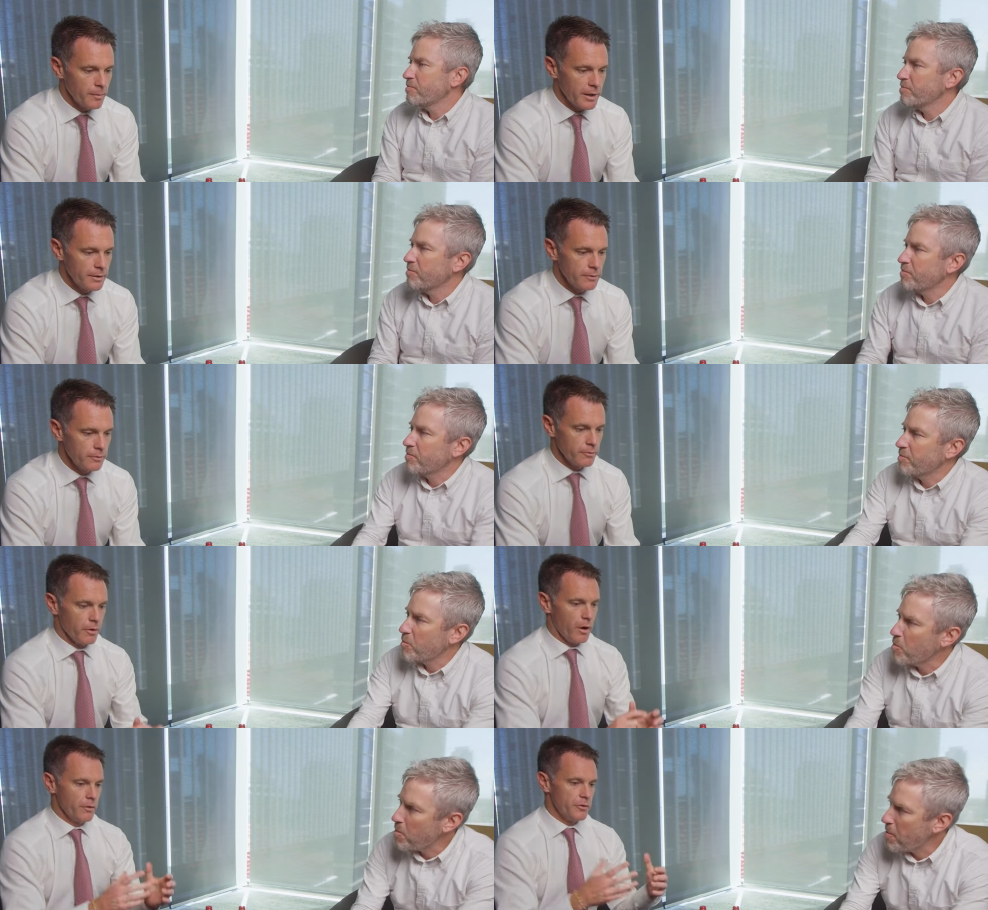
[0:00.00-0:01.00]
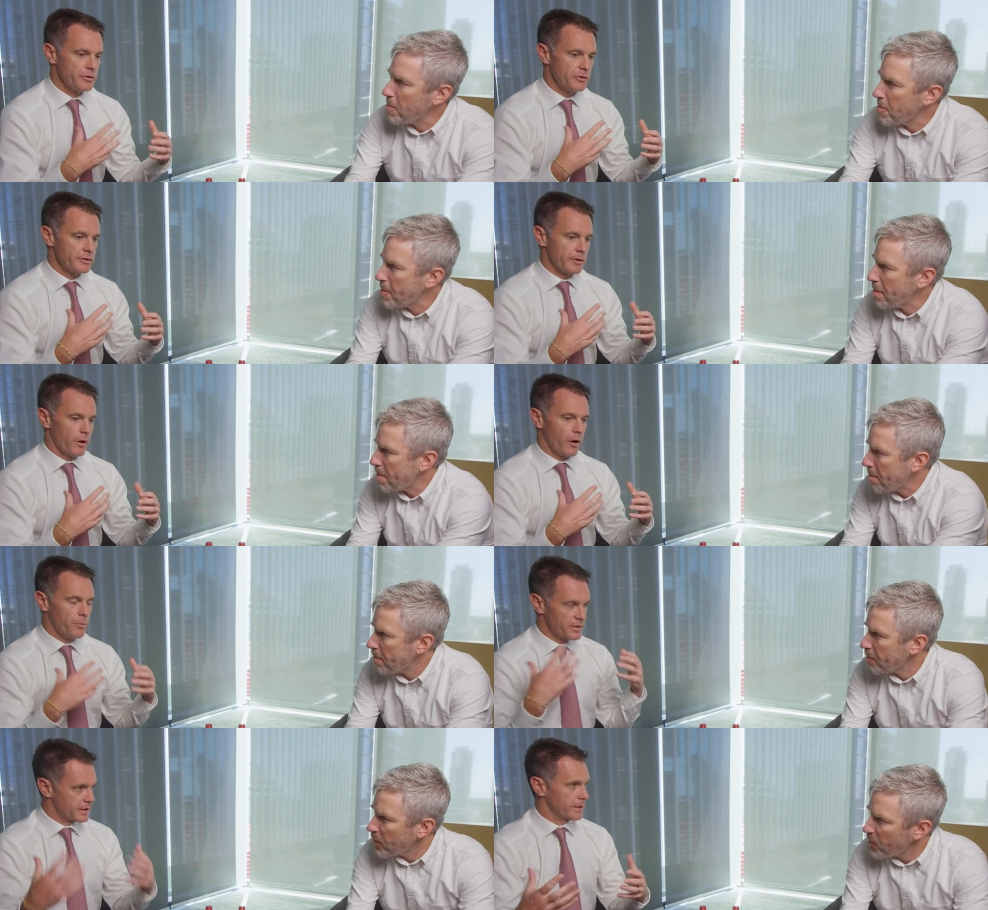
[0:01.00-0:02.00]
Speaker 1: I mean, uh, this is of
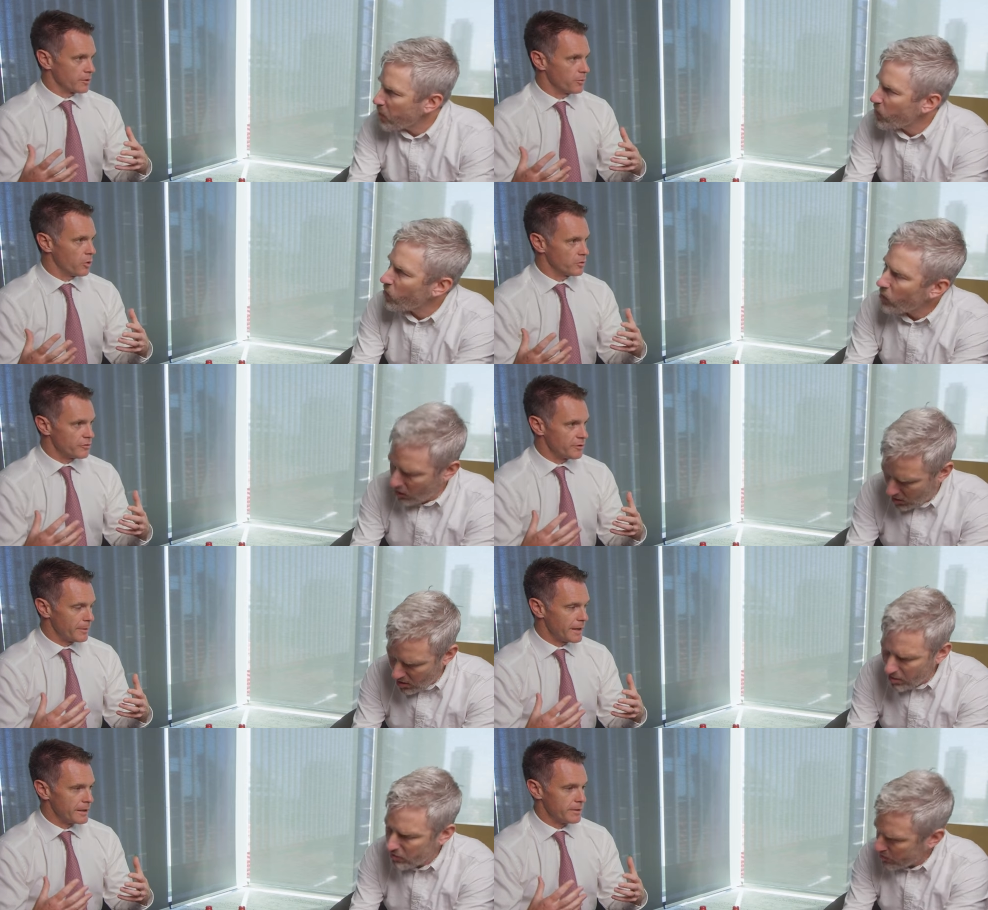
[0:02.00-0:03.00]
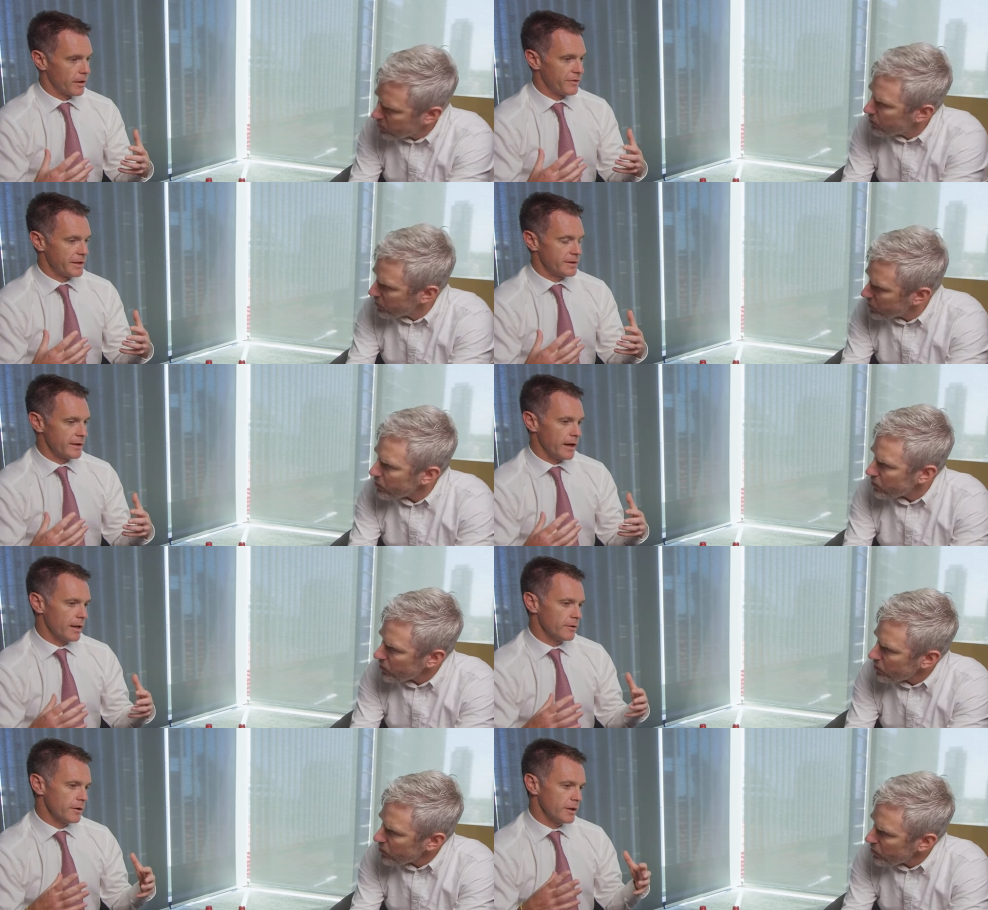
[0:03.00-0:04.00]
particular importance to yeah. me. I think
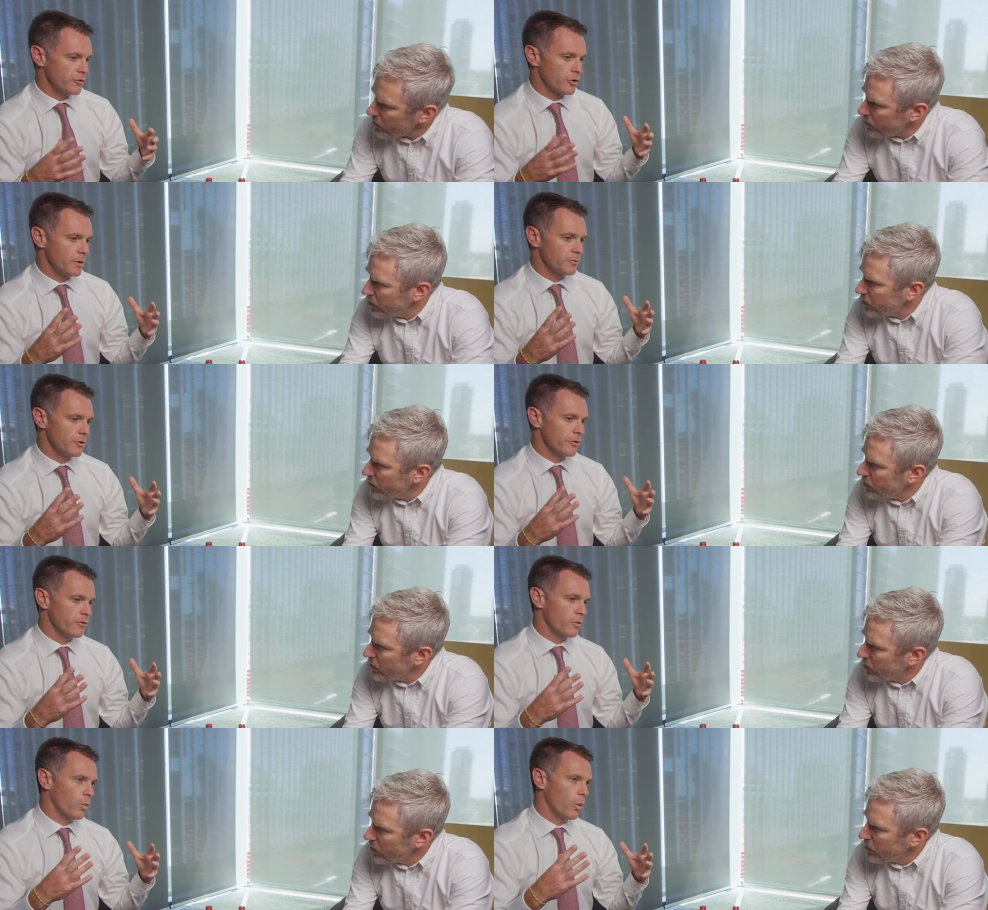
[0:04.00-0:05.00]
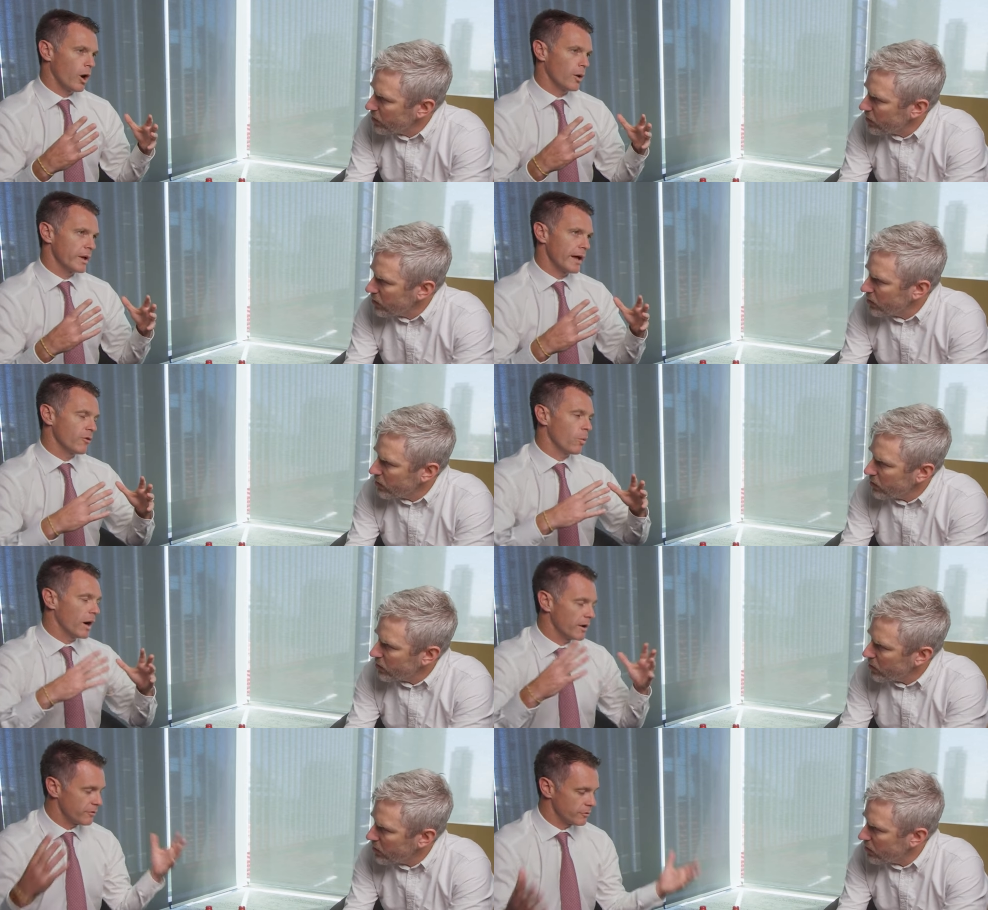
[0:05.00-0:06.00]
that in terms of why we have a
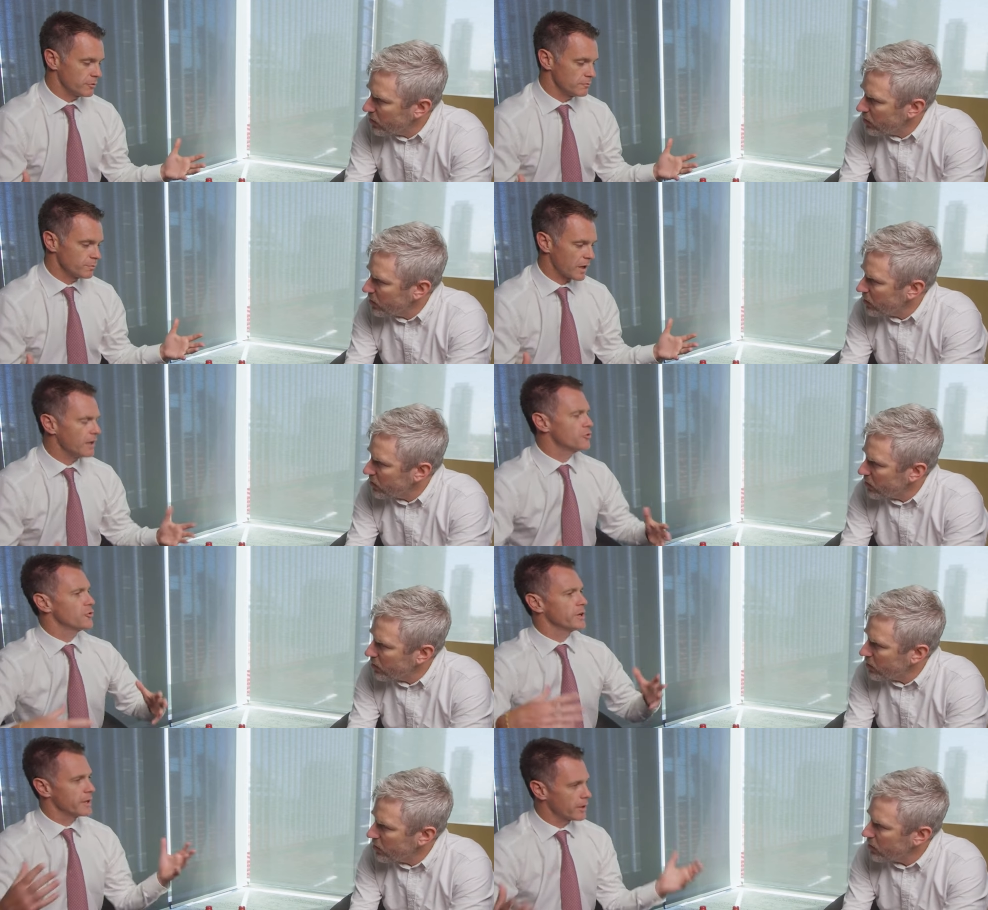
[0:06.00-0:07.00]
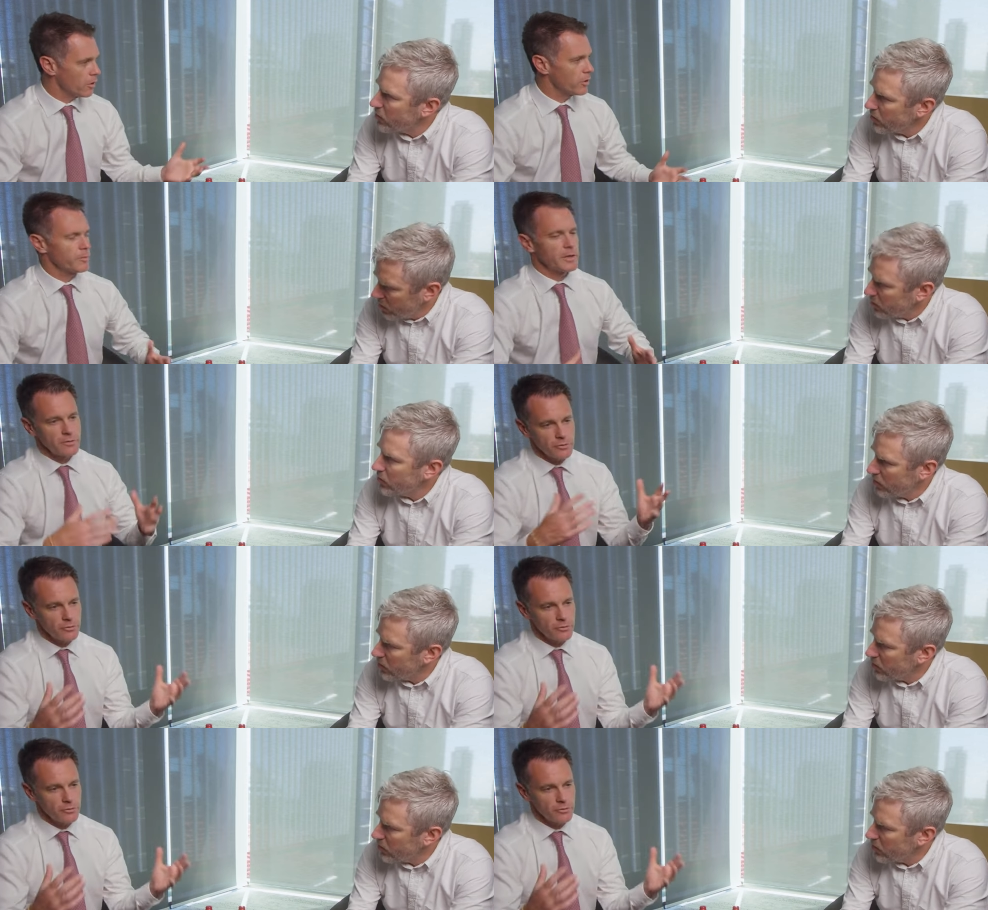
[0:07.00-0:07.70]
wonderful country and economy and